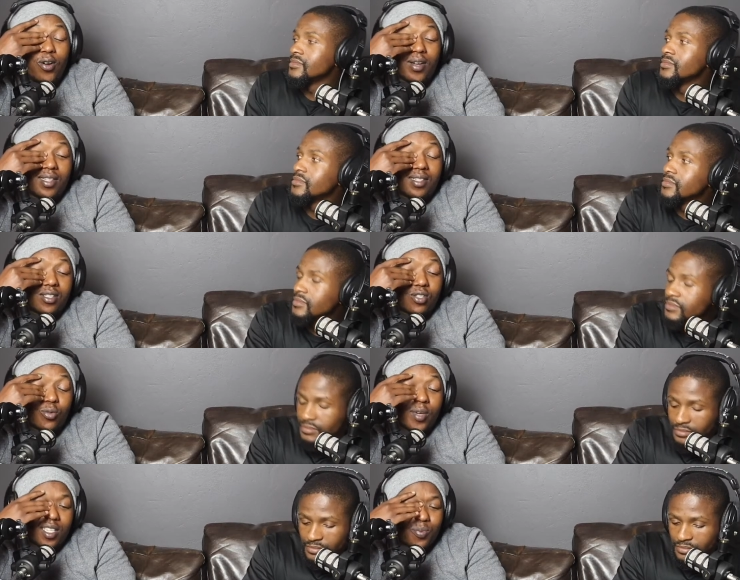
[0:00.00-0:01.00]
Speaker 1: it's to
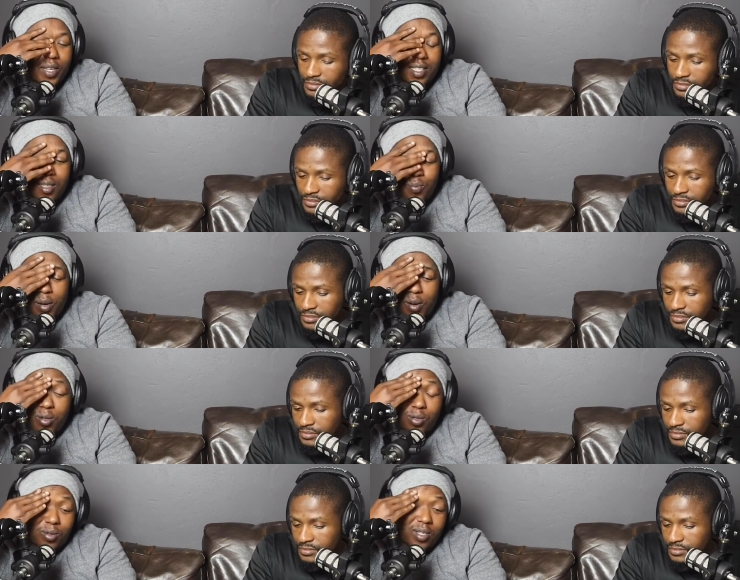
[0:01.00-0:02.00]
be expected, but
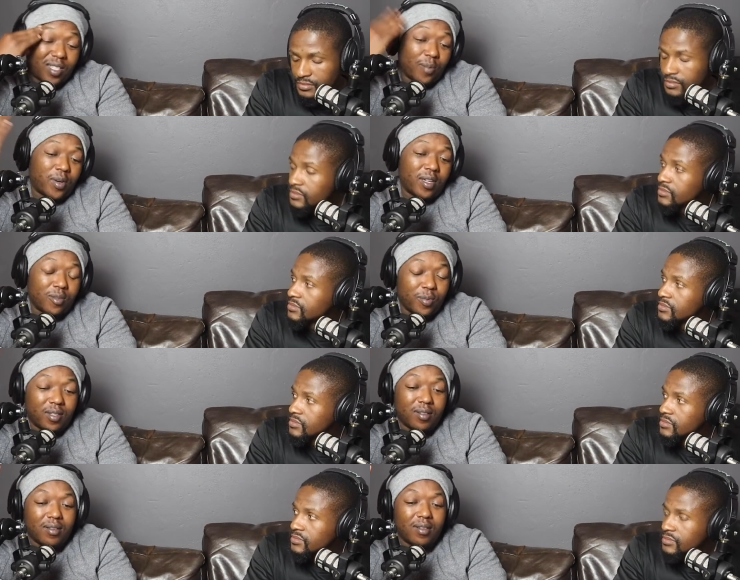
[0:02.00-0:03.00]
also it surprised me,
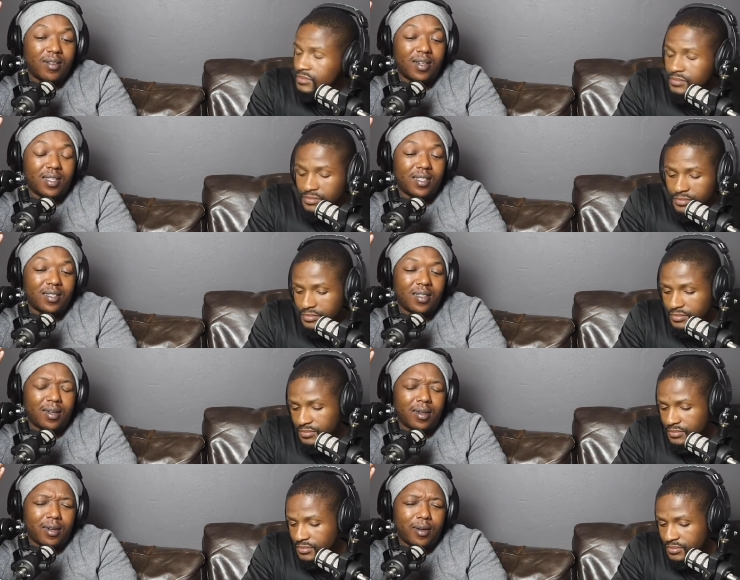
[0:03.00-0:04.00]
mm. right?
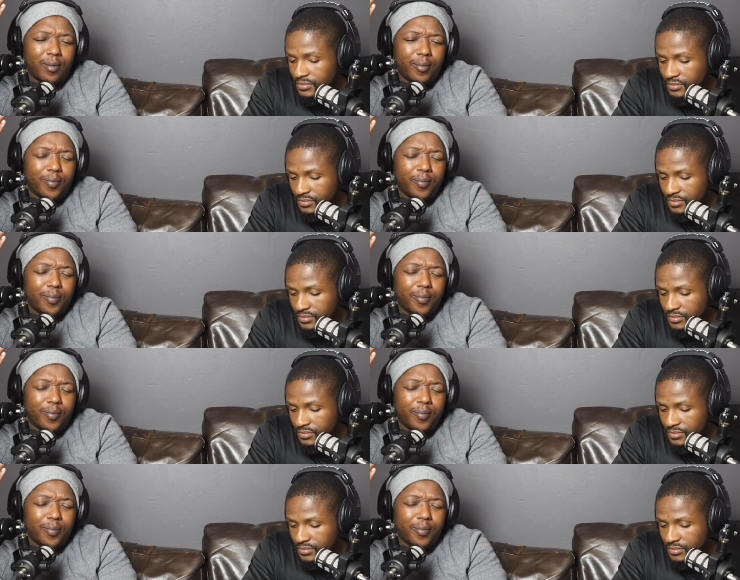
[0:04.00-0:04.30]
Um,